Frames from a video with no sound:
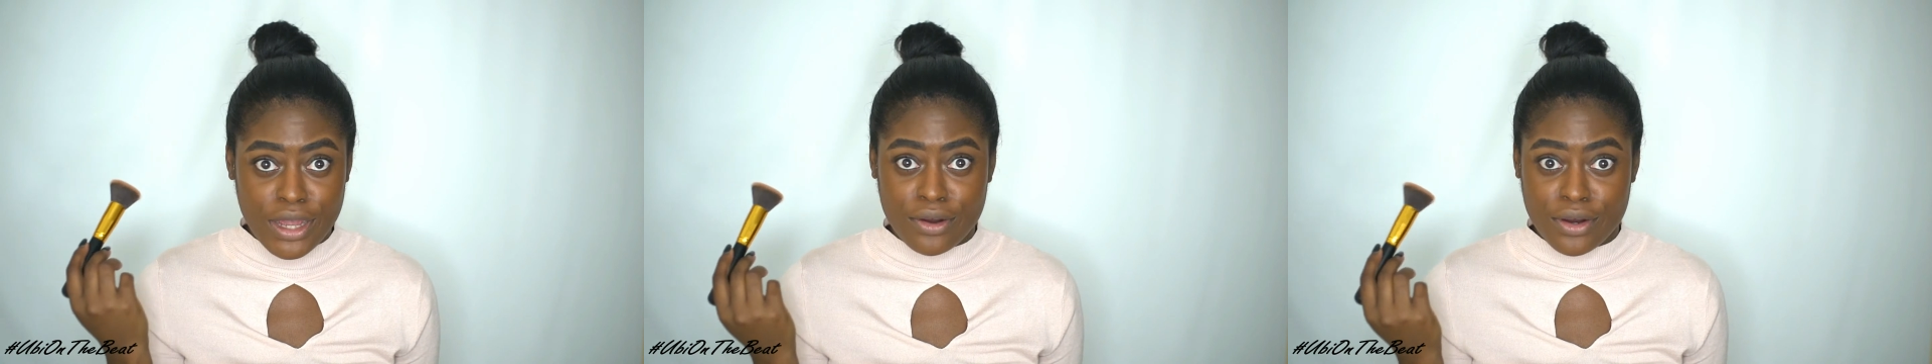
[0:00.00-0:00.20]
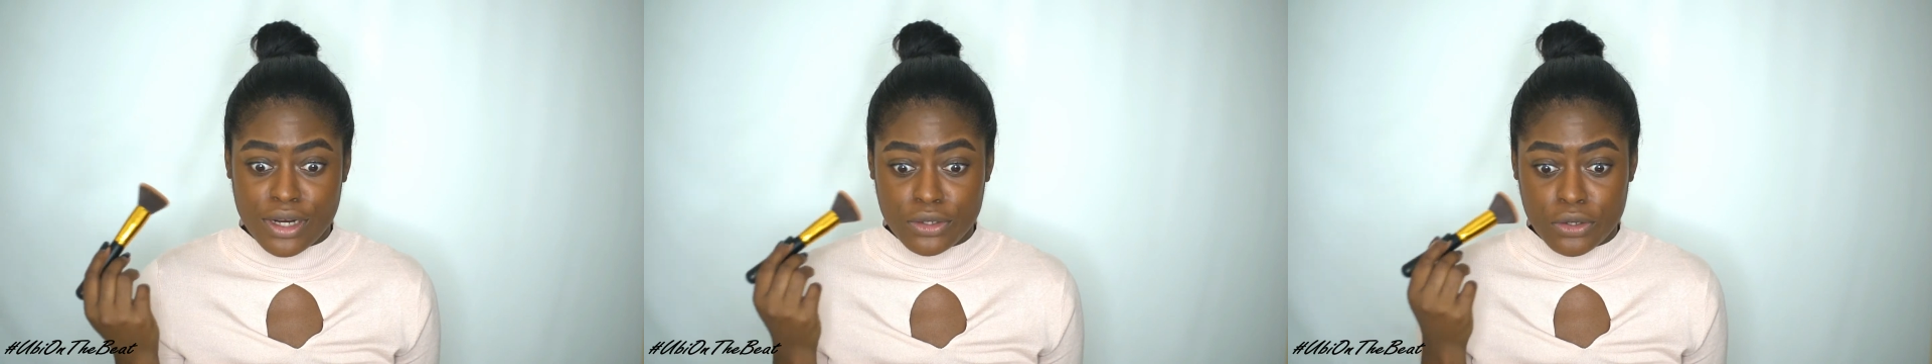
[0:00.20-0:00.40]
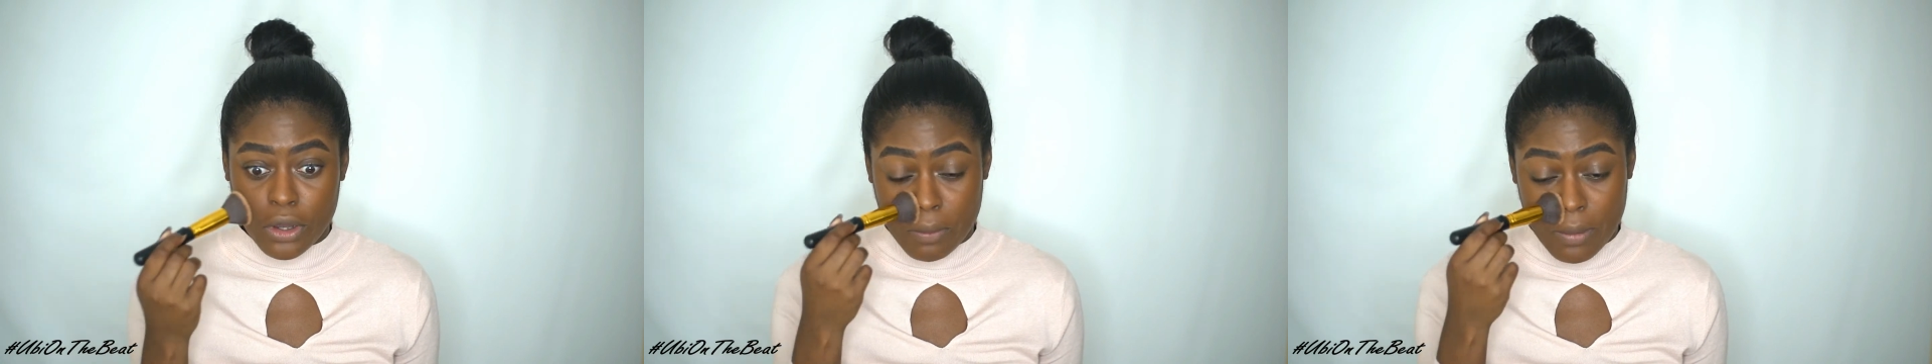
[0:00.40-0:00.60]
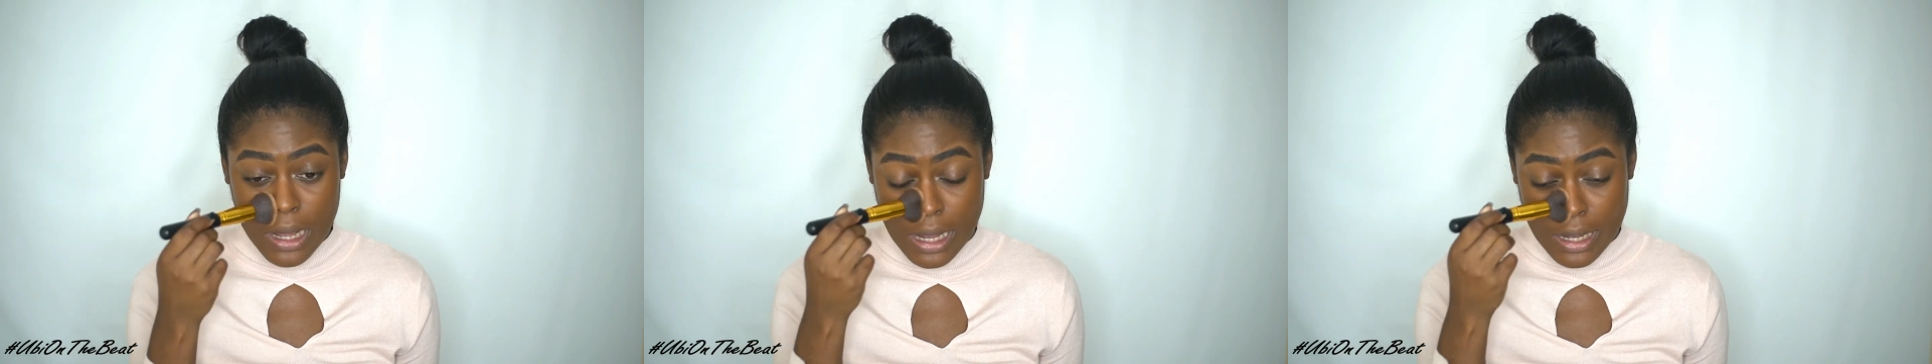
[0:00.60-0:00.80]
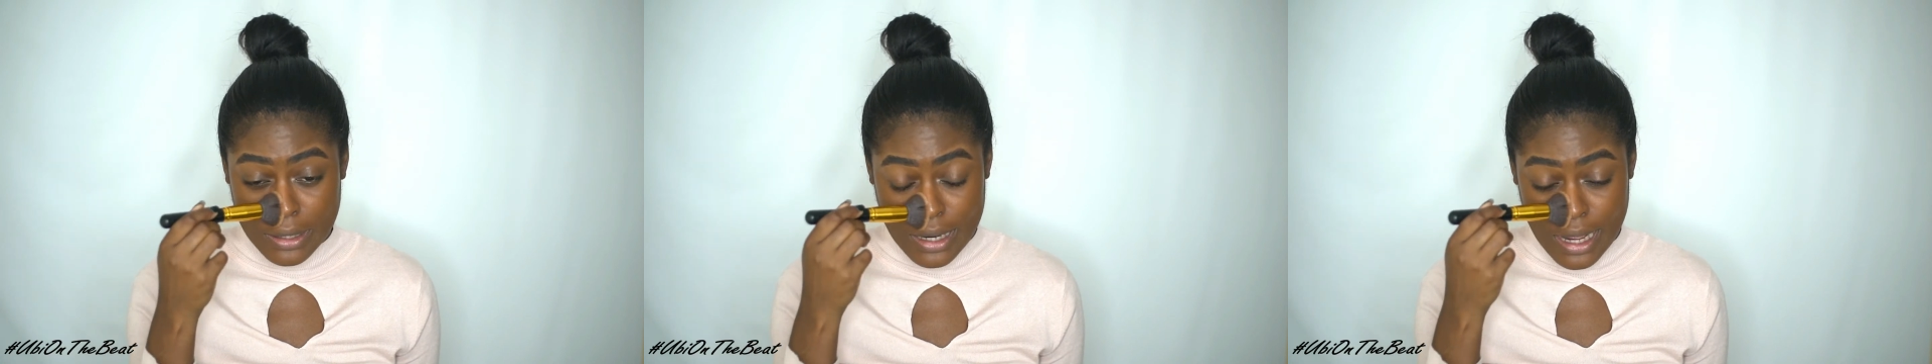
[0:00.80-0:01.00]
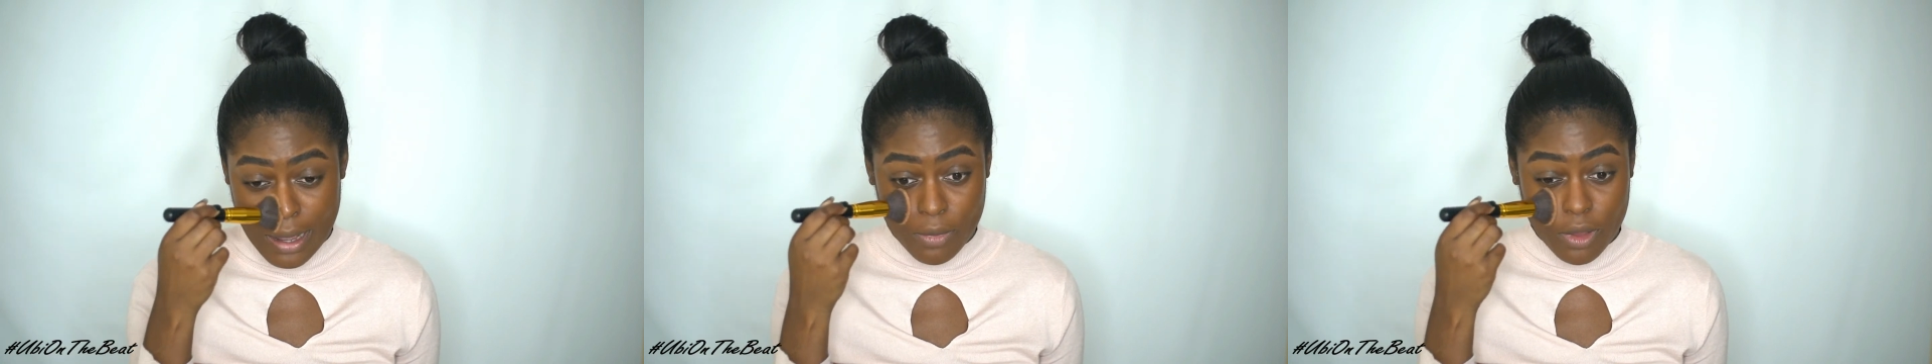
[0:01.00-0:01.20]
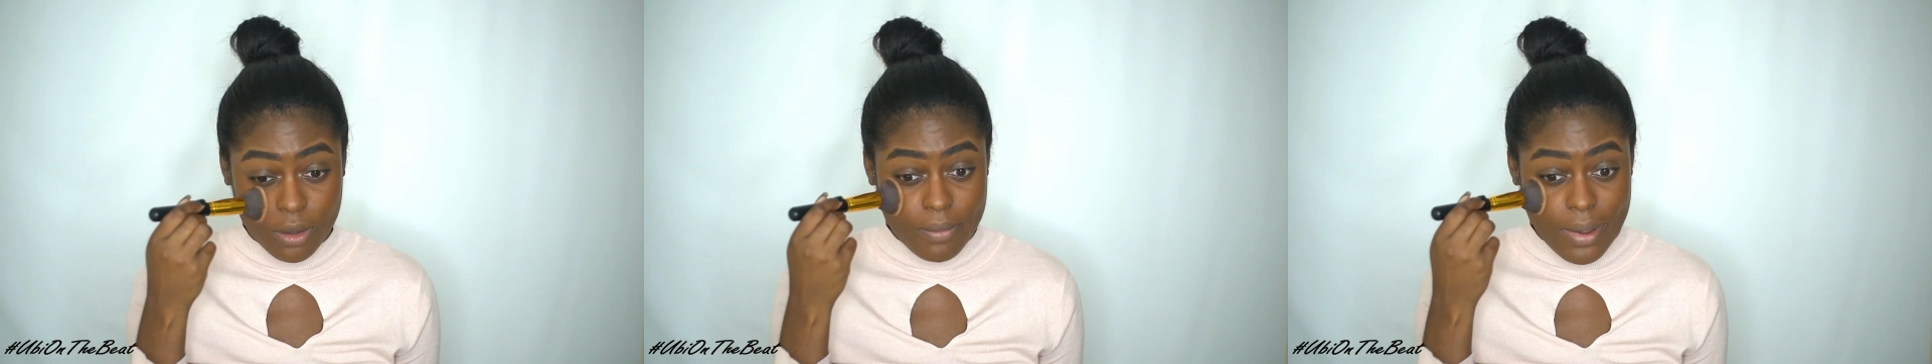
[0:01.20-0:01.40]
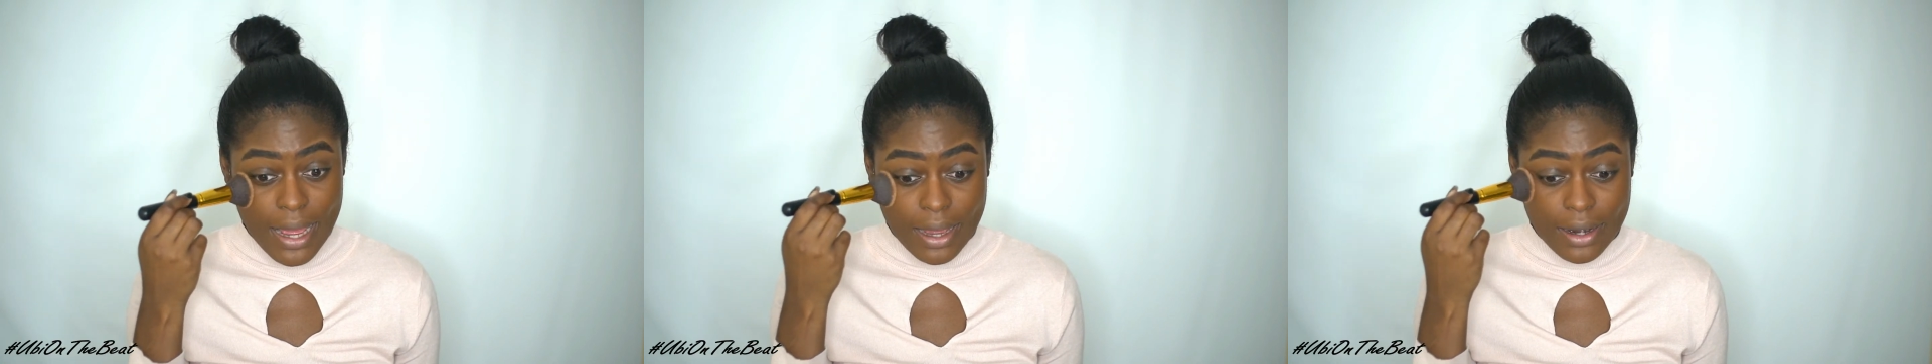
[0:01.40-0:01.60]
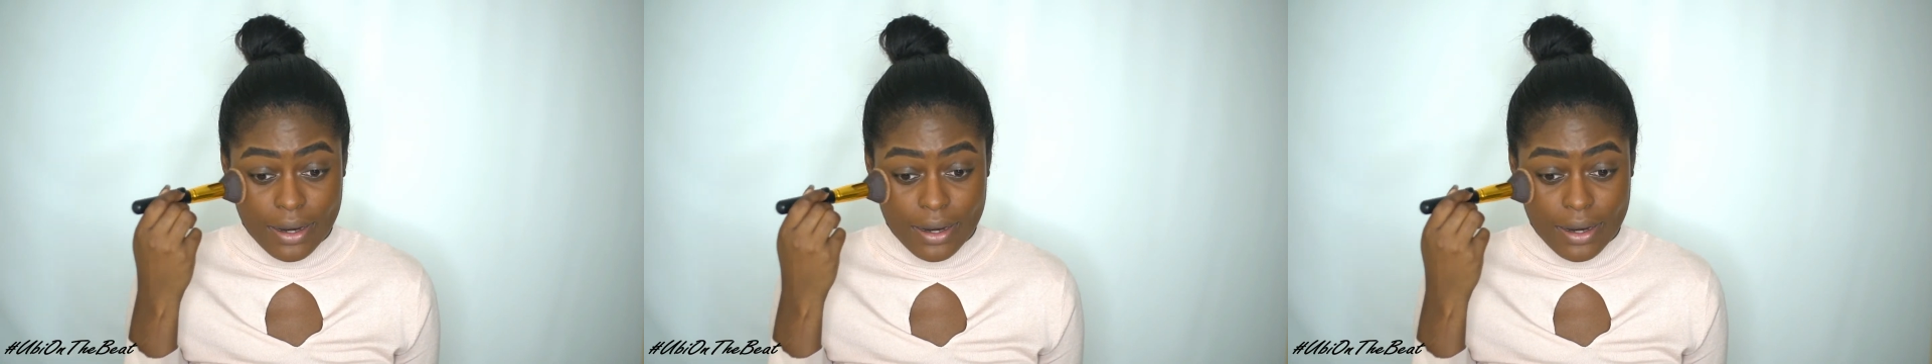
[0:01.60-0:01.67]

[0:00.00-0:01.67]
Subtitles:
I really don't mind. I'm not